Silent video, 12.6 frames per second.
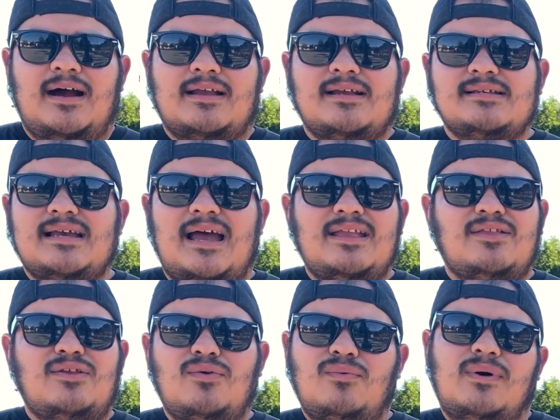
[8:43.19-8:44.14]
because I
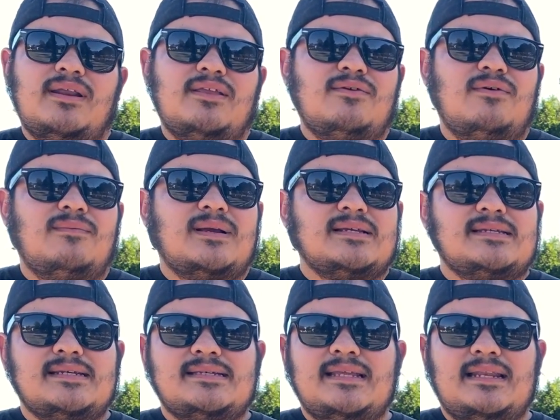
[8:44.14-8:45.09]
do want to do them
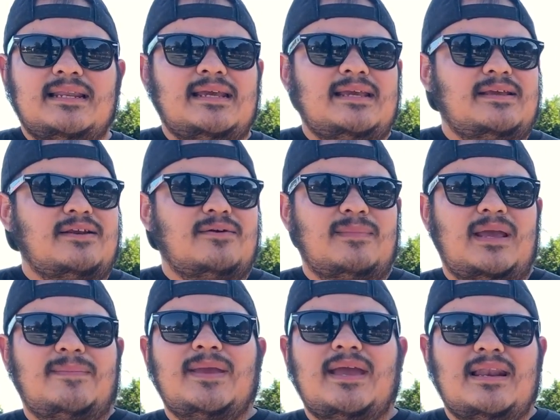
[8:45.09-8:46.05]
consistently,
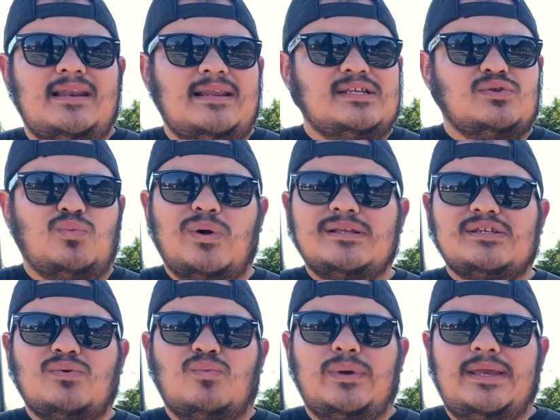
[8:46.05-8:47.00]
maybe at least
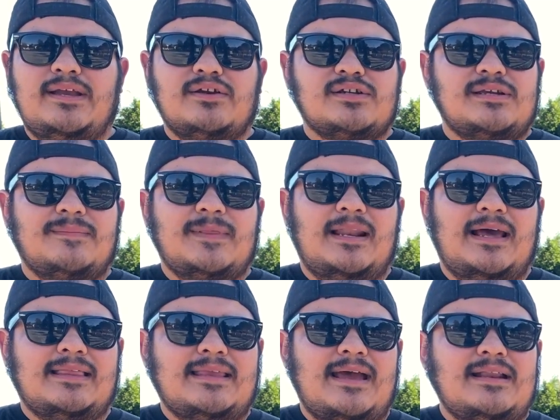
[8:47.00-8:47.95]
once a week or something
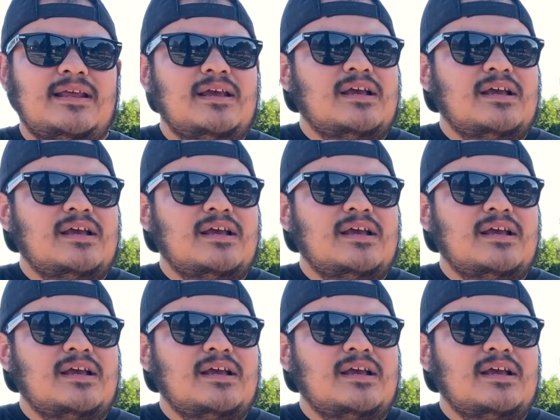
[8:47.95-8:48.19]
like that.